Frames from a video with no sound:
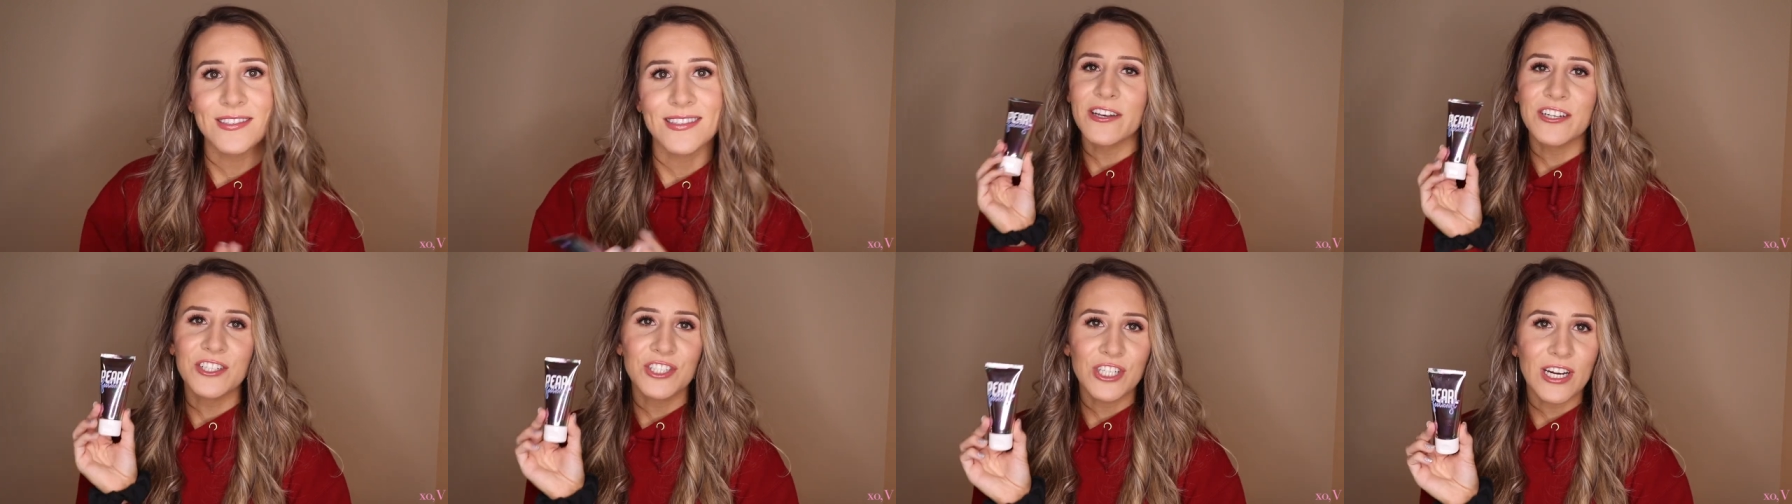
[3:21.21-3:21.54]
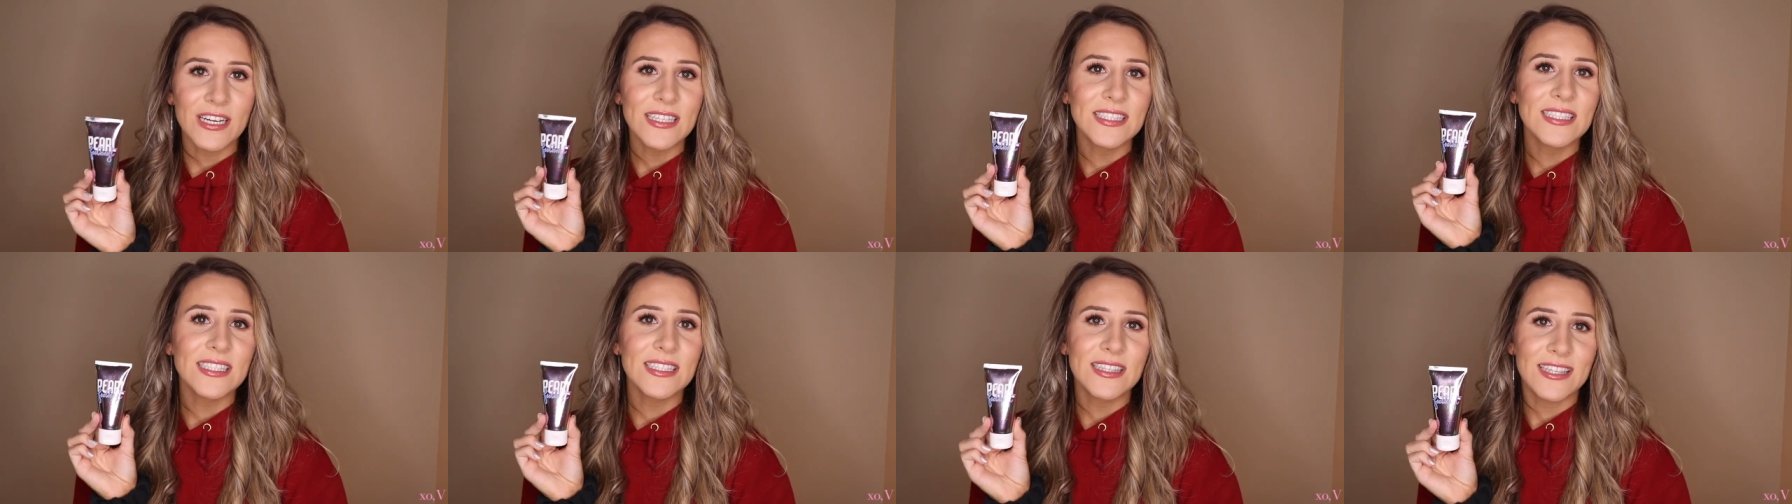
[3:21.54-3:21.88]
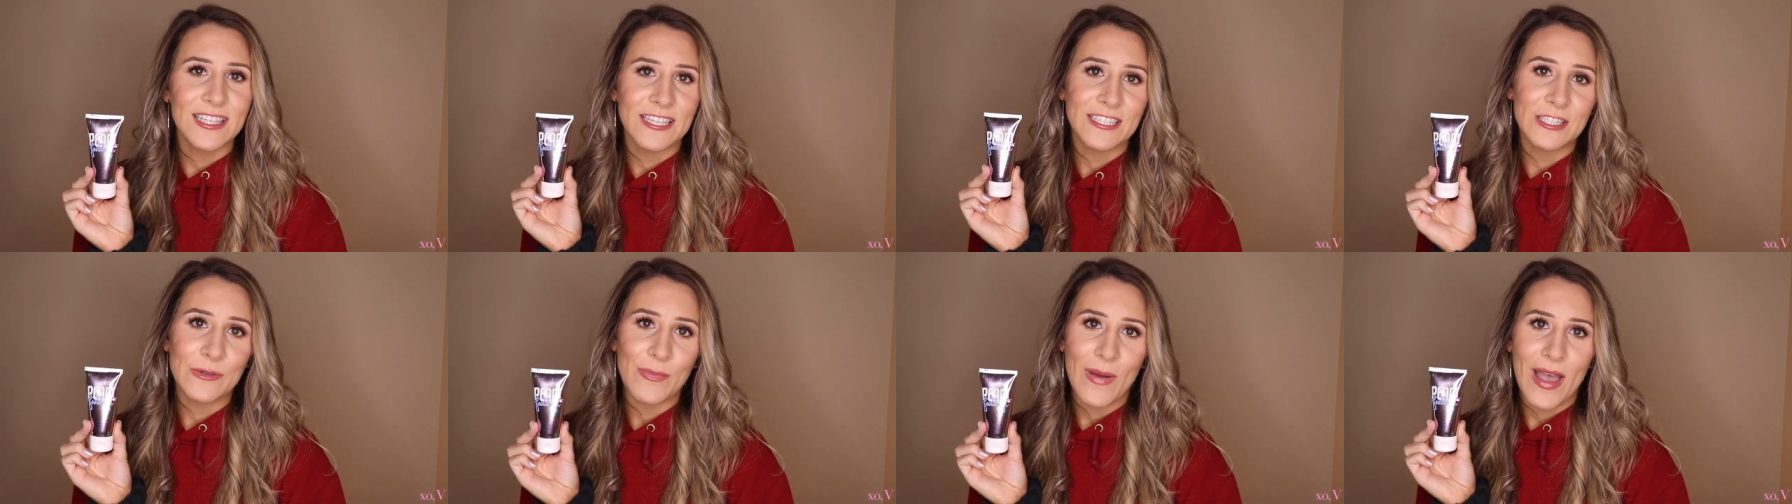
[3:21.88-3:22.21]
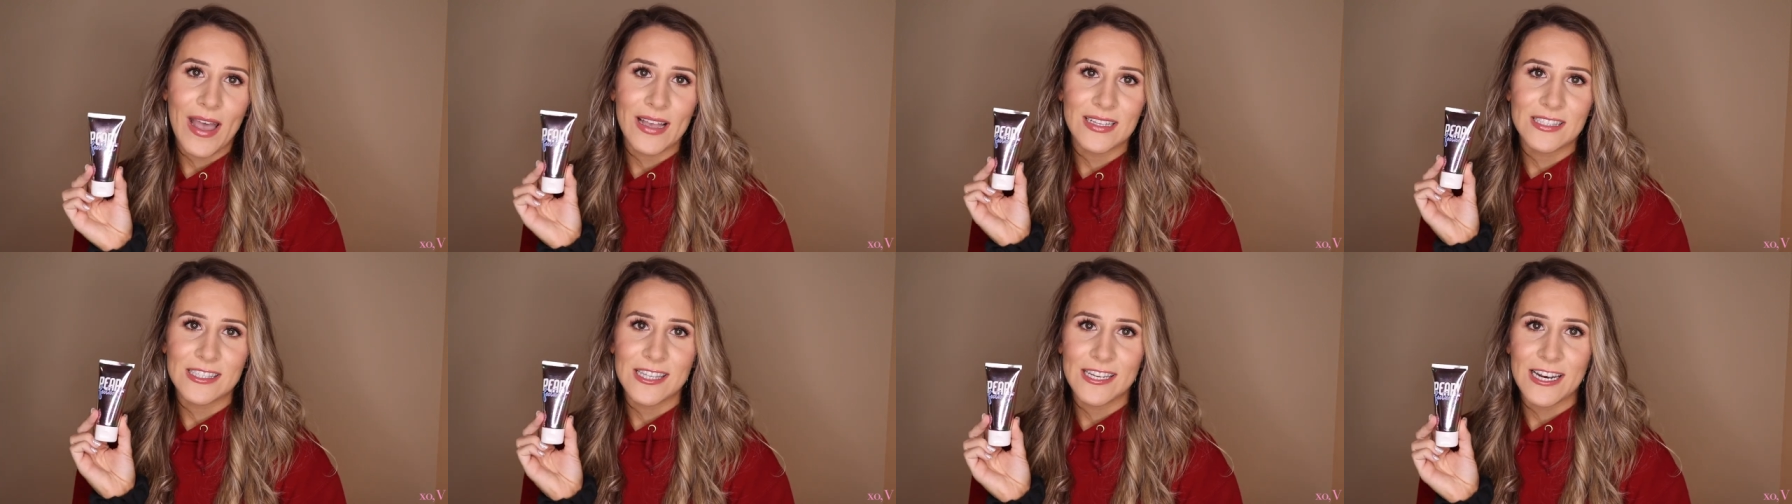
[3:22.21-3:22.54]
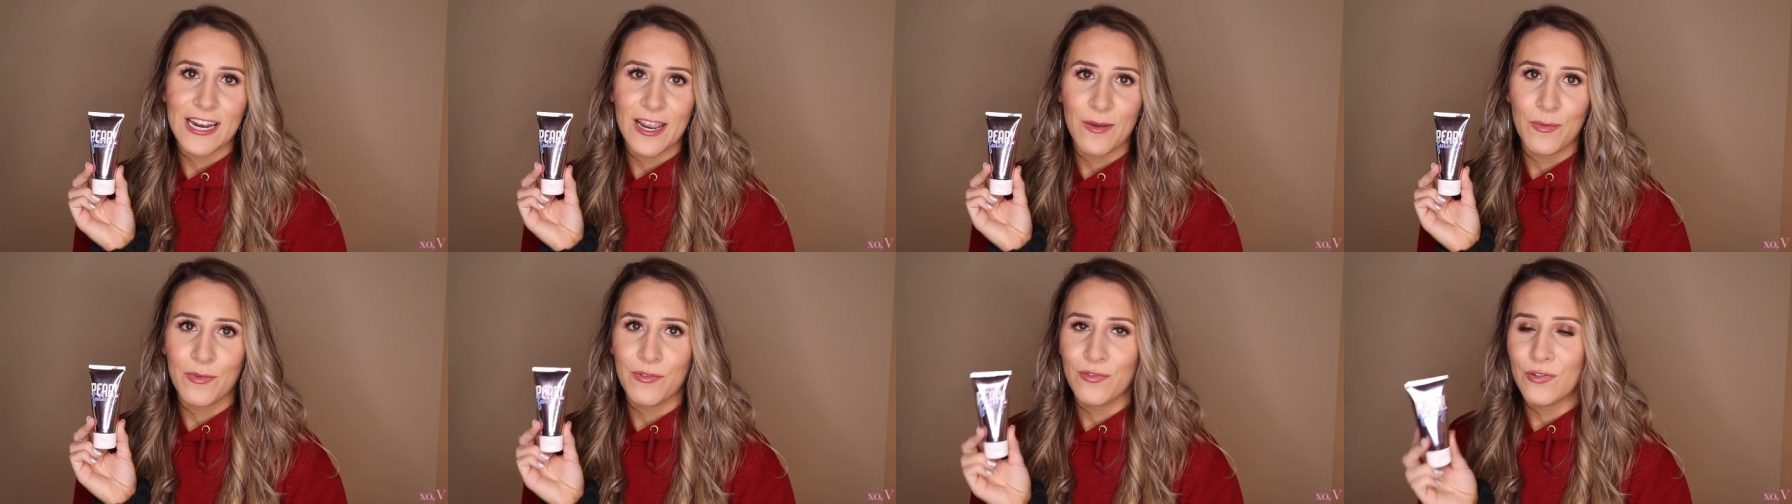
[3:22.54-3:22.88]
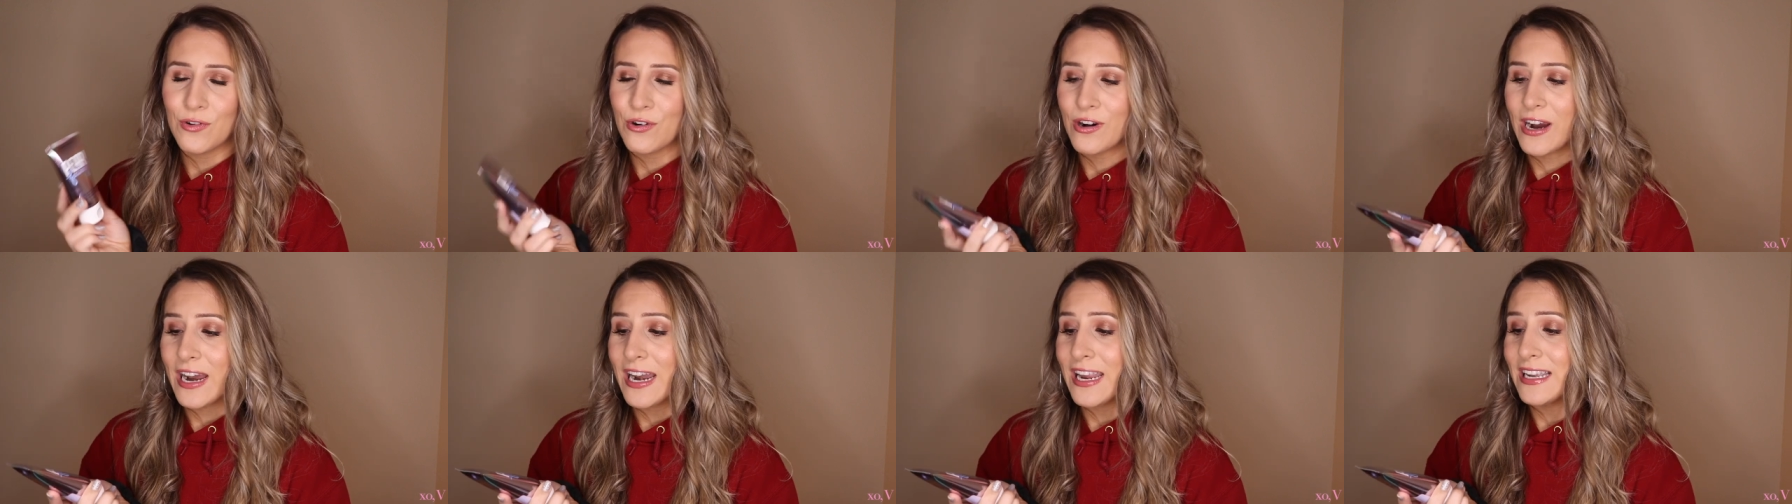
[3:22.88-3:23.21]
So I trusted this mask the night
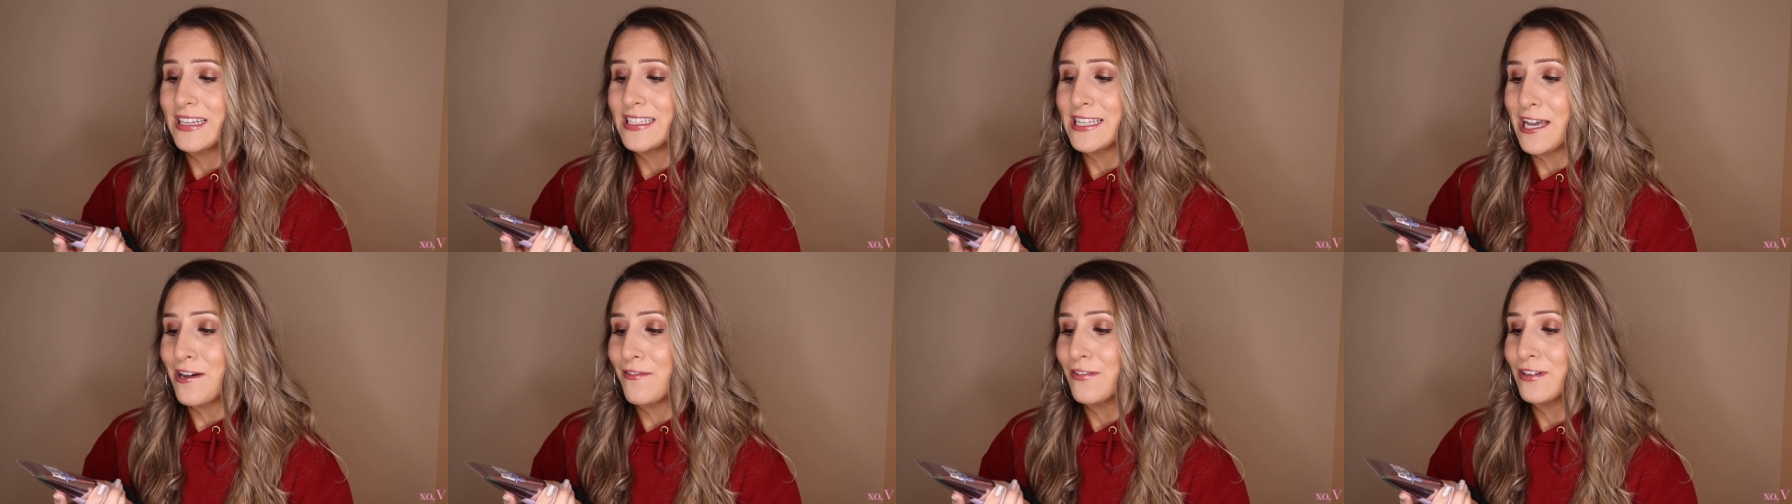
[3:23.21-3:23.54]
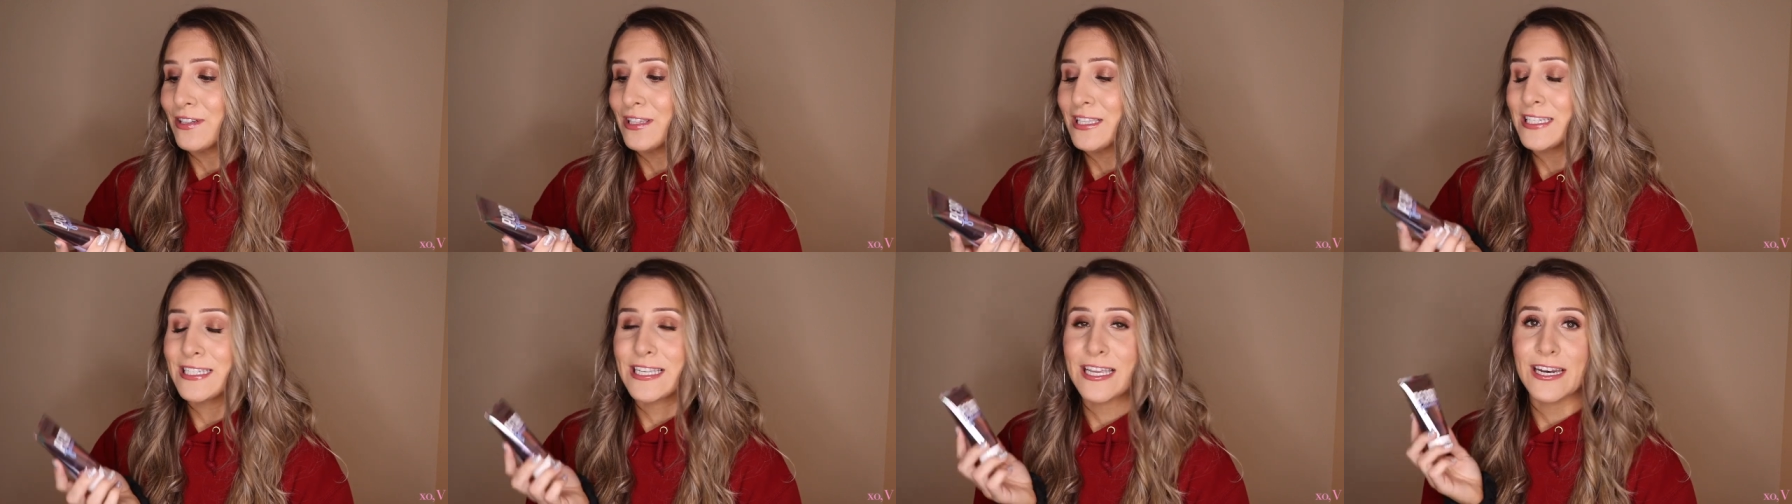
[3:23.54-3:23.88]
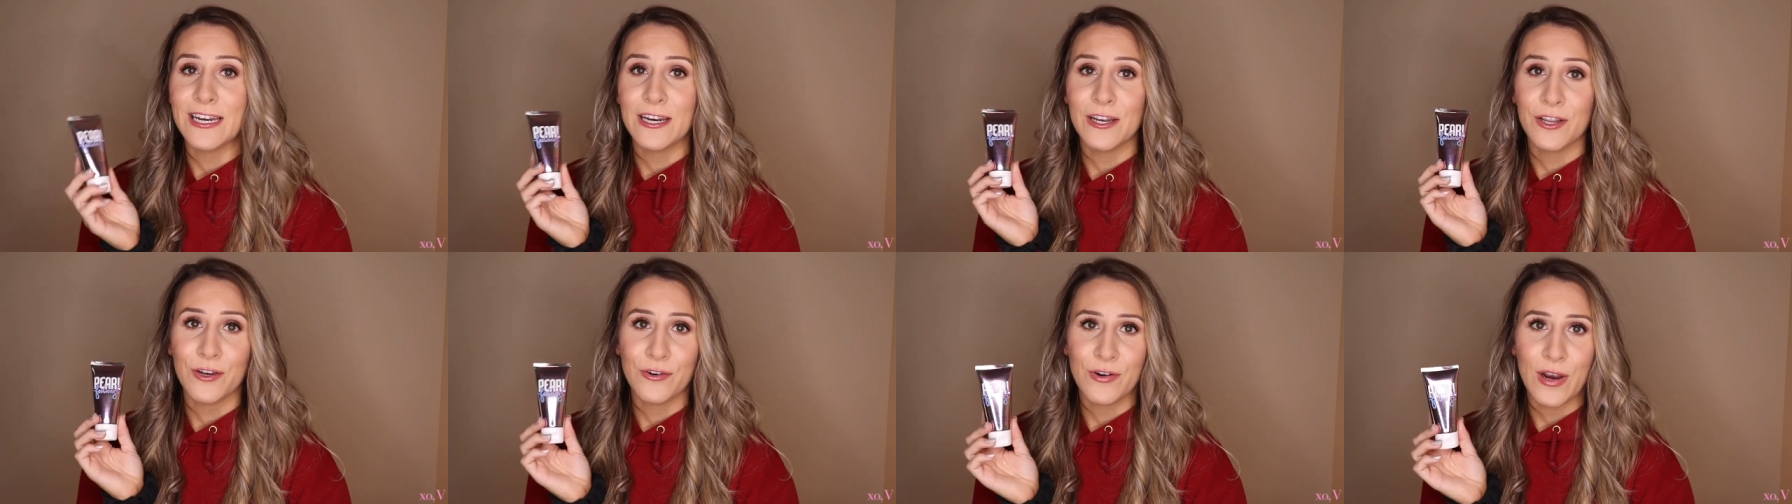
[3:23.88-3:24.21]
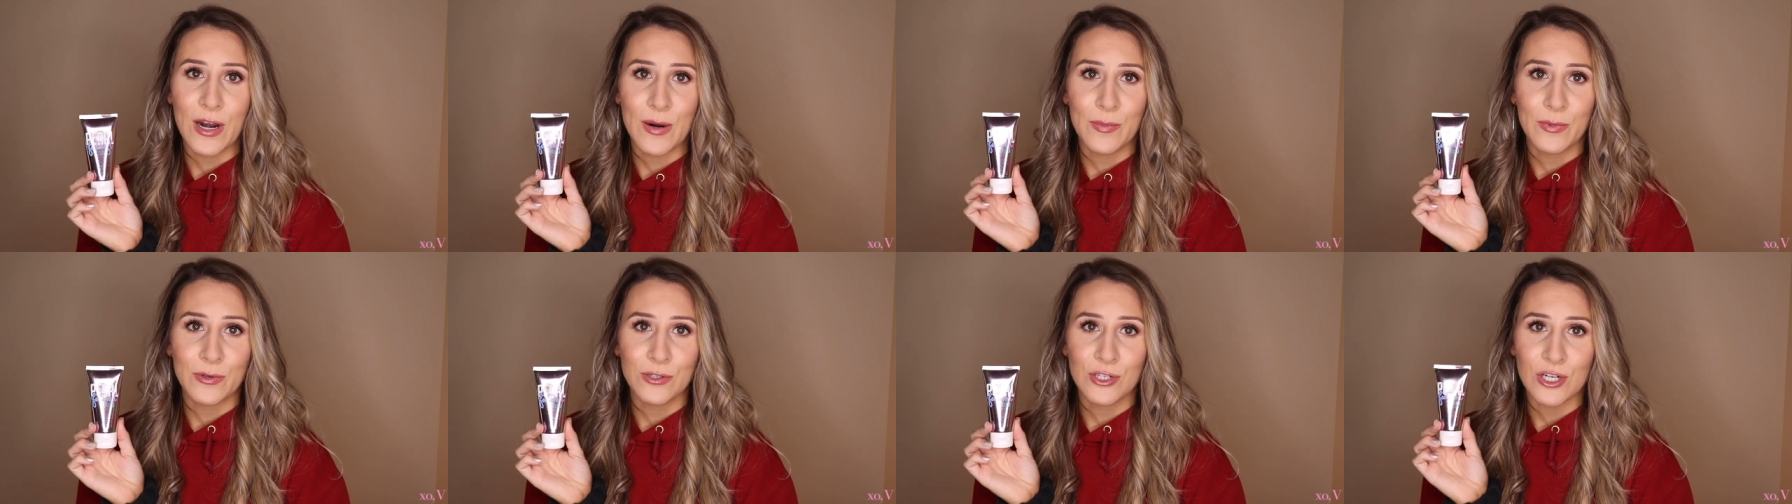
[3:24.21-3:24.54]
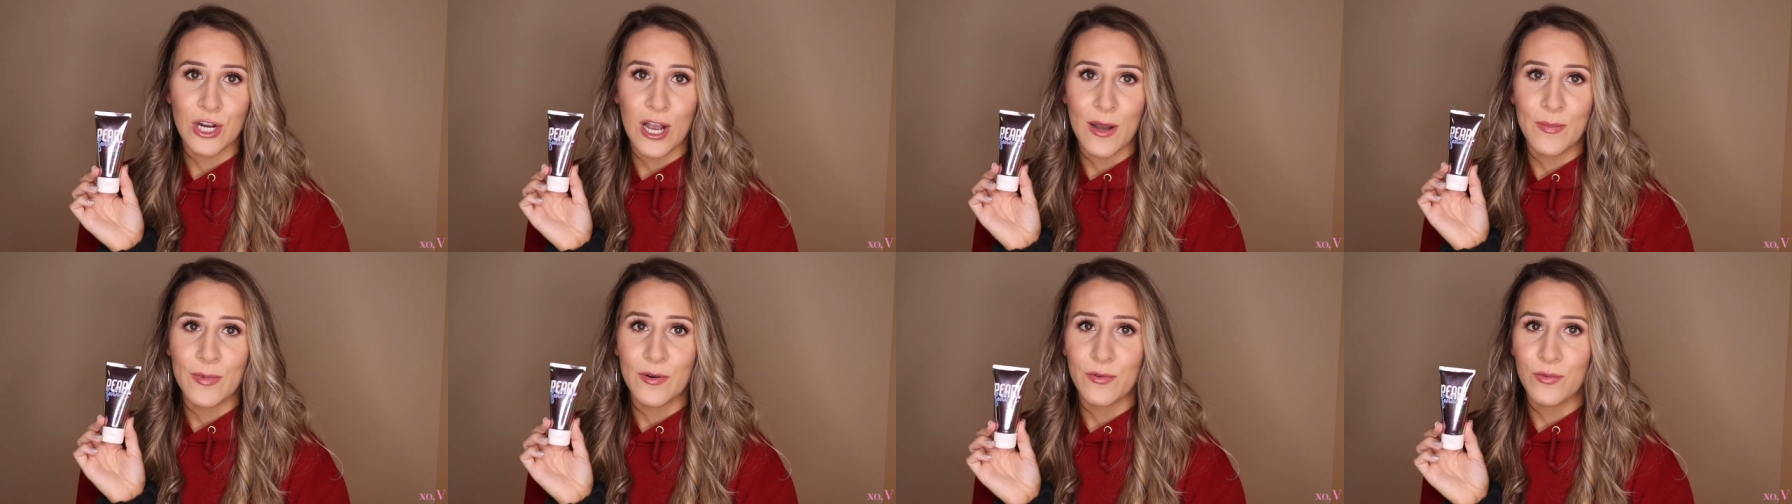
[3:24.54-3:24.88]
before and it definitely did an incredible job.